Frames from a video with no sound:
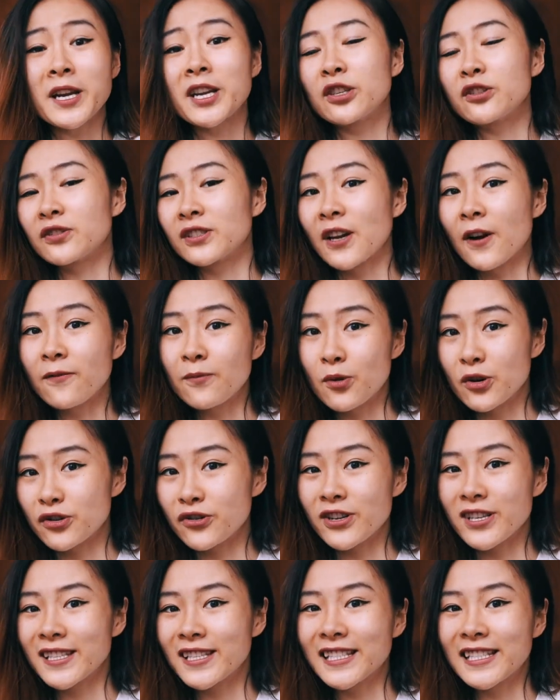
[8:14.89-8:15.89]
into
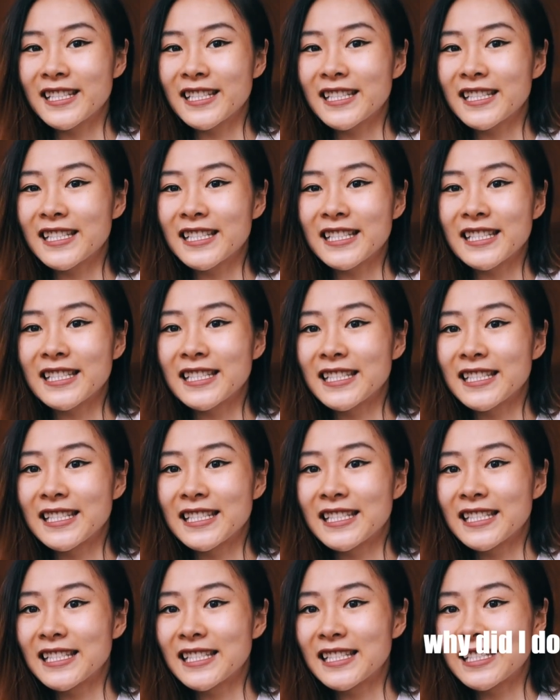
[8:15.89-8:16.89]
self-portraits.
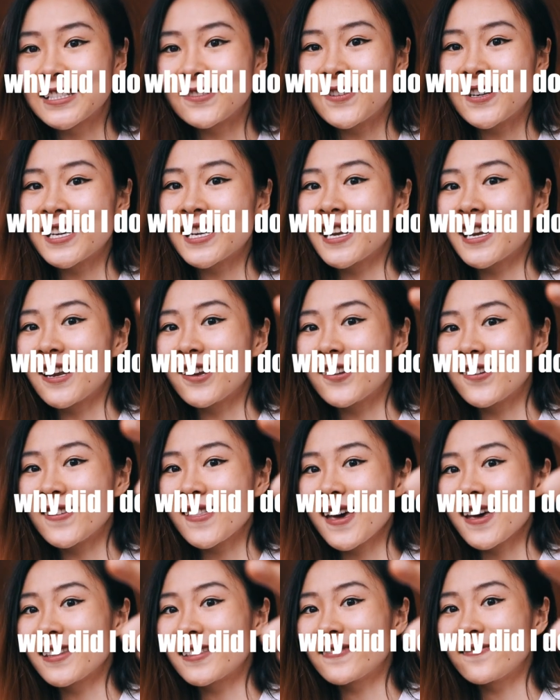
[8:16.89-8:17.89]
Why did I
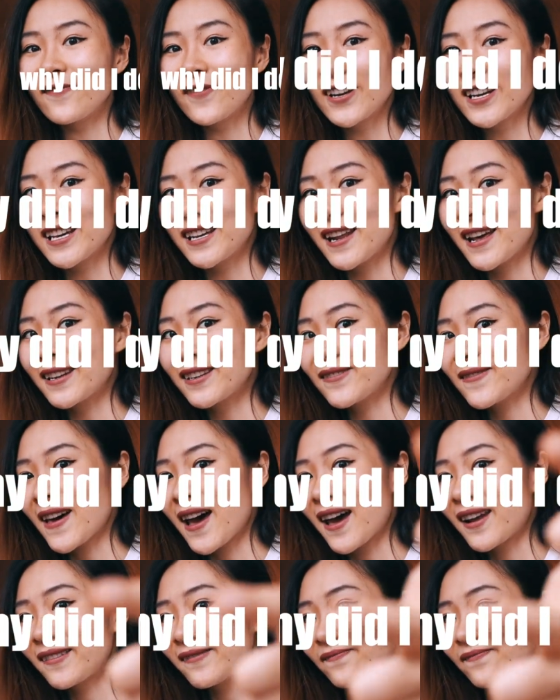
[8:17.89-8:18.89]
do that?